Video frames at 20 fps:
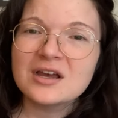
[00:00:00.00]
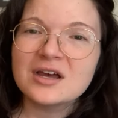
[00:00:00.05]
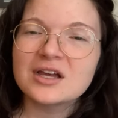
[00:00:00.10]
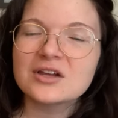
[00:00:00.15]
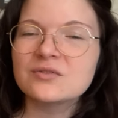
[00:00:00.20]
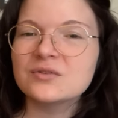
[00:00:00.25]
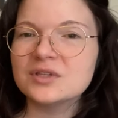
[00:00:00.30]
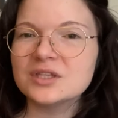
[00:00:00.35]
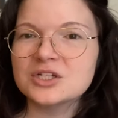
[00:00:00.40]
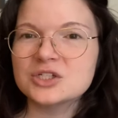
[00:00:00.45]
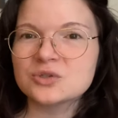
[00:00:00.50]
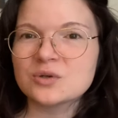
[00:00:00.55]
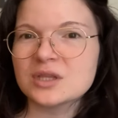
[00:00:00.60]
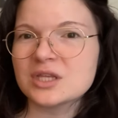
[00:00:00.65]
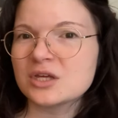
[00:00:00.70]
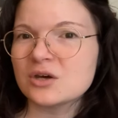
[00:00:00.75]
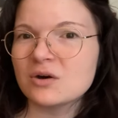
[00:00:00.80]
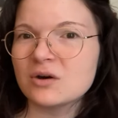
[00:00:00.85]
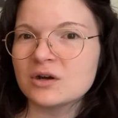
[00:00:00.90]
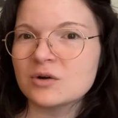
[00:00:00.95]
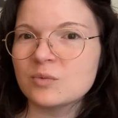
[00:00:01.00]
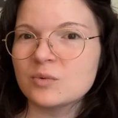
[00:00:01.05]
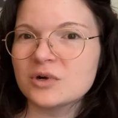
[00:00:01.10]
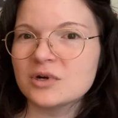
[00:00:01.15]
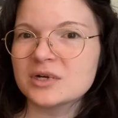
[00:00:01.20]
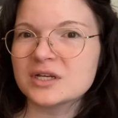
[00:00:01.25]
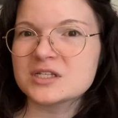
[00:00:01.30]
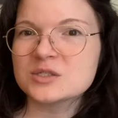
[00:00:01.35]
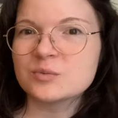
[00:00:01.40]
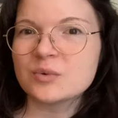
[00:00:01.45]
I really enjoy the
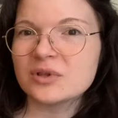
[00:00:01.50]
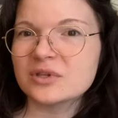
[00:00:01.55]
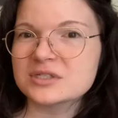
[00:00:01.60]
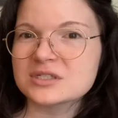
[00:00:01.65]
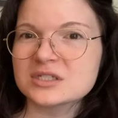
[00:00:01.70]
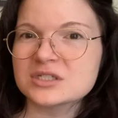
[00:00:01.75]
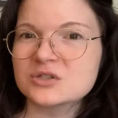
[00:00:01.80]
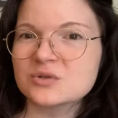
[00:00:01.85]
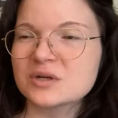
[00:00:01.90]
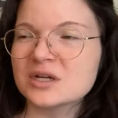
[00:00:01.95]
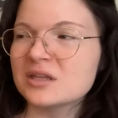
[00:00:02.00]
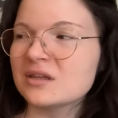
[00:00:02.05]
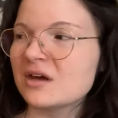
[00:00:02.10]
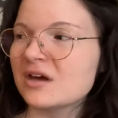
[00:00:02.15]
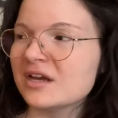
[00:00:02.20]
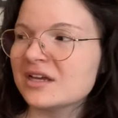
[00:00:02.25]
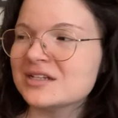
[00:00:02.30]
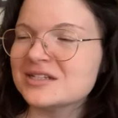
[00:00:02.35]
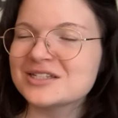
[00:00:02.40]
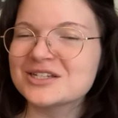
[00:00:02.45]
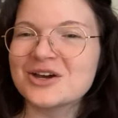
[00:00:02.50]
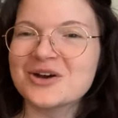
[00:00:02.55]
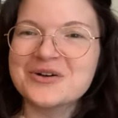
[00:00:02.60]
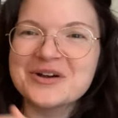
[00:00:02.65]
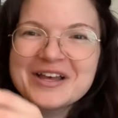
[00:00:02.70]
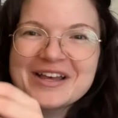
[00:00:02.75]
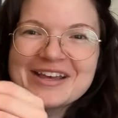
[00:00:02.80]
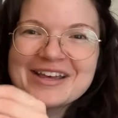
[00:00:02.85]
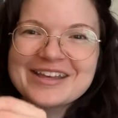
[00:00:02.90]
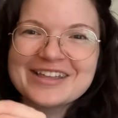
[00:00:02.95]
artwork as well as the storyline, so
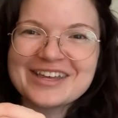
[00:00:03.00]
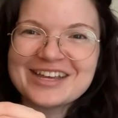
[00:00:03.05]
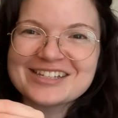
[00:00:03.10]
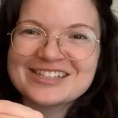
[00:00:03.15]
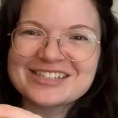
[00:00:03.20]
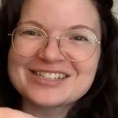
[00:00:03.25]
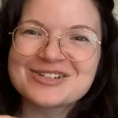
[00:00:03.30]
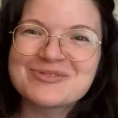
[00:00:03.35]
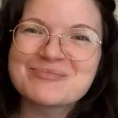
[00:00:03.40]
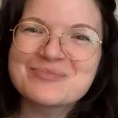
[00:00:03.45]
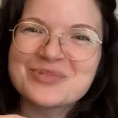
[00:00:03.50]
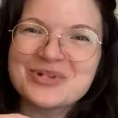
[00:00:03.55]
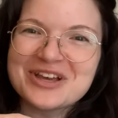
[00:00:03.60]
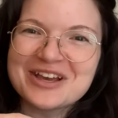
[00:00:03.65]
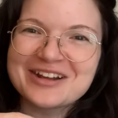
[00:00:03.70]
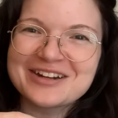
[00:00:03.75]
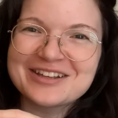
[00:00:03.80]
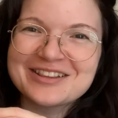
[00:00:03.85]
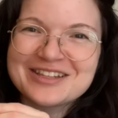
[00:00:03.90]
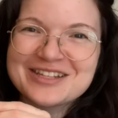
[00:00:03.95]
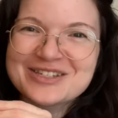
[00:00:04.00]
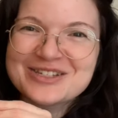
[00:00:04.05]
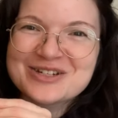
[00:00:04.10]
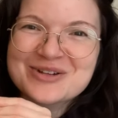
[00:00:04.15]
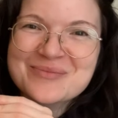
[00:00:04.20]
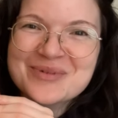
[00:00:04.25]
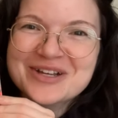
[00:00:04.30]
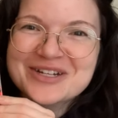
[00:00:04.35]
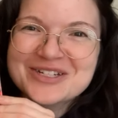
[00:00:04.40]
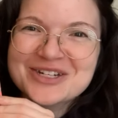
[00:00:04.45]
yes, adding these
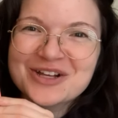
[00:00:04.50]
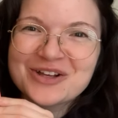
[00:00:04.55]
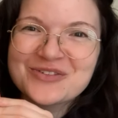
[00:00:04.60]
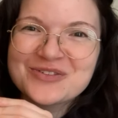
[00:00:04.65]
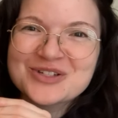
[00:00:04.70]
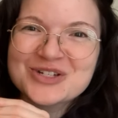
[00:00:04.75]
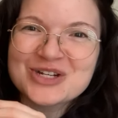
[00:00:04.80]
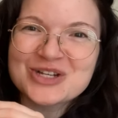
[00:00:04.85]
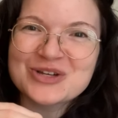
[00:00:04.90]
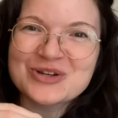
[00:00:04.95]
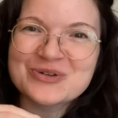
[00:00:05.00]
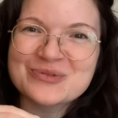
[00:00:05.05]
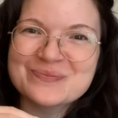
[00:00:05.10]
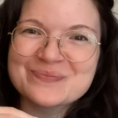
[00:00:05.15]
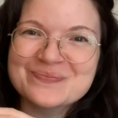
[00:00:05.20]
to my shelves too.